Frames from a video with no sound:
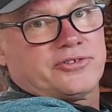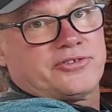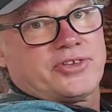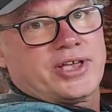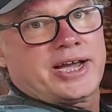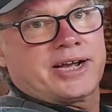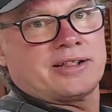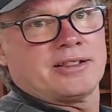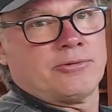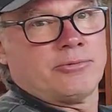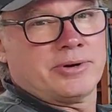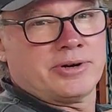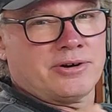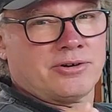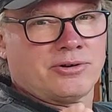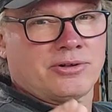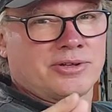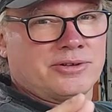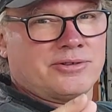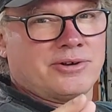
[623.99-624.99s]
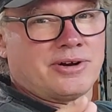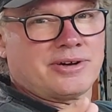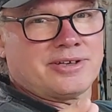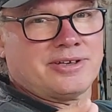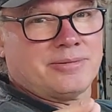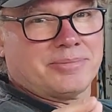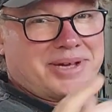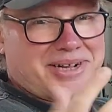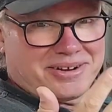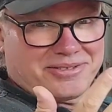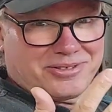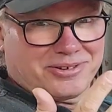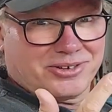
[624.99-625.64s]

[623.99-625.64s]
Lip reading: exactly when you're only talking about a